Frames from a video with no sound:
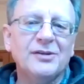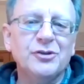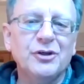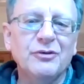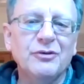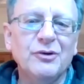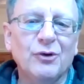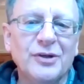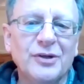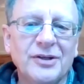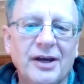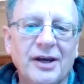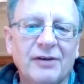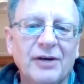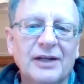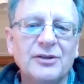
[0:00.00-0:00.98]
Andrew Norton,
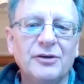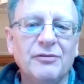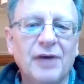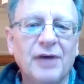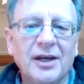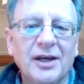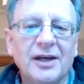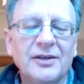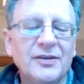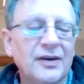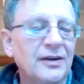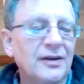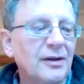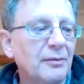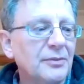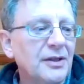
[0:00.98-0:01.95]
Director of
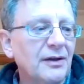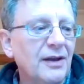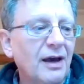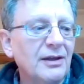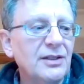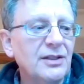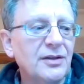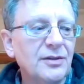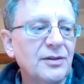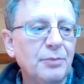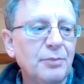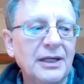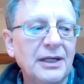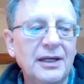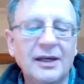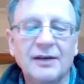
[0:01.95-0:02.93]
IIED, and I'm delighted to
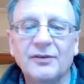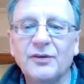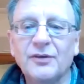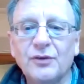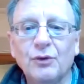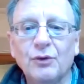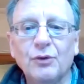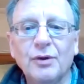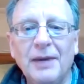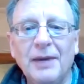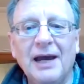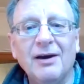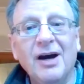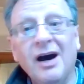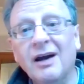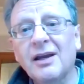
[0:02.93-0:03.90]
be here to talk
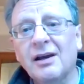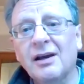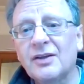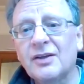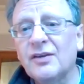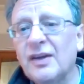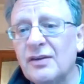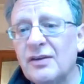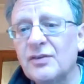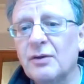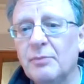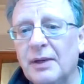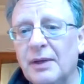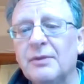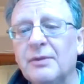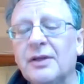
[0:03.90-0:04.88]
about IIED's
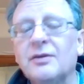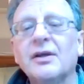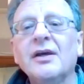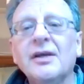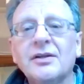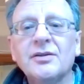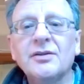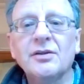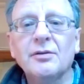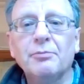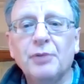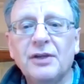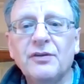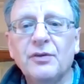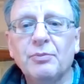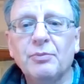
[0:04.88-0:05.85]
commitment to the
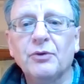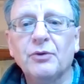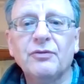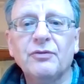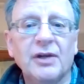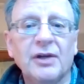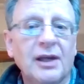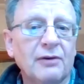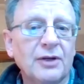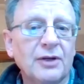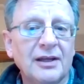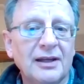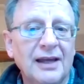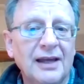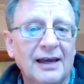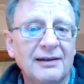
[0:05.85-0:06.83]
principles for
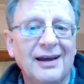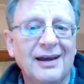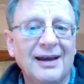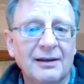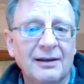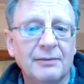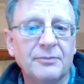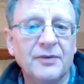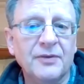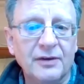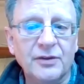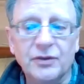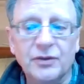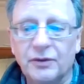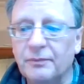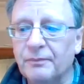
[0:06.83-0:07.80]
locally led
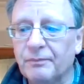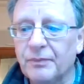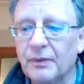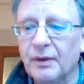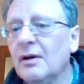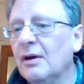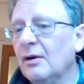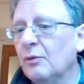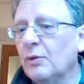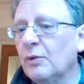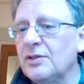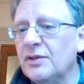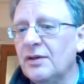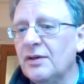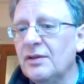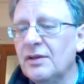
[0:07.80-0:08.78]
adaptation. We
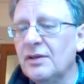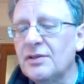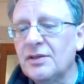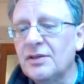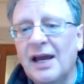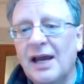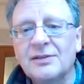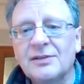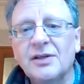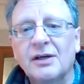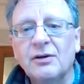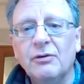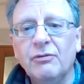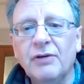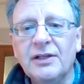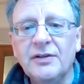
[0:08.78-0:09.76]
see this as a
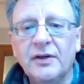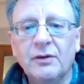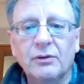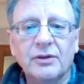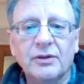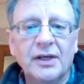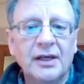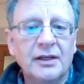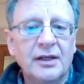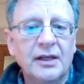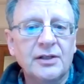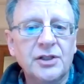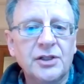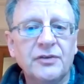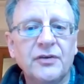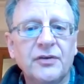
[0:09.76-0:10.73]
critical
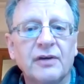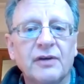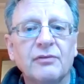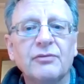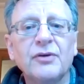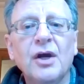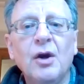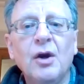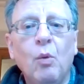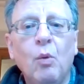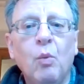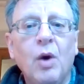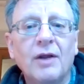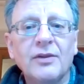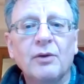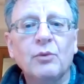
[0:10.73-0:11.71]
initiative,
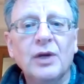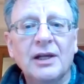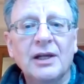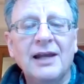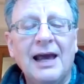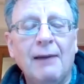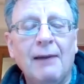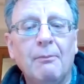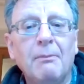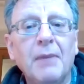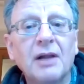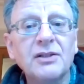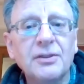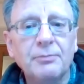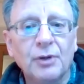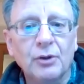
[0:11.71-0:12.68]
one that will allow
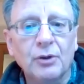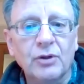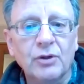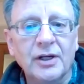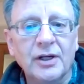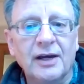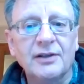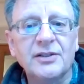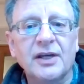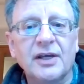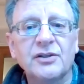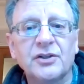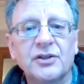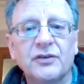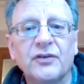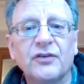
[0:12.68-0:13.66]
multiple
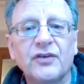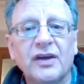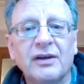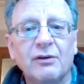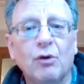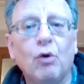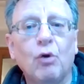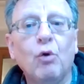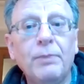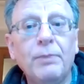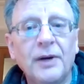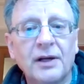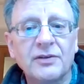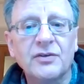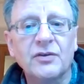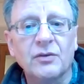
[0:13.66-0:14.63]
organisations in all
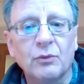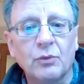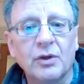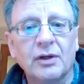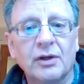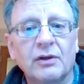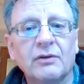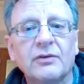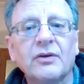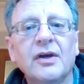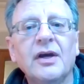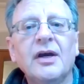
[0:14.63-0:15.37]
parts of the world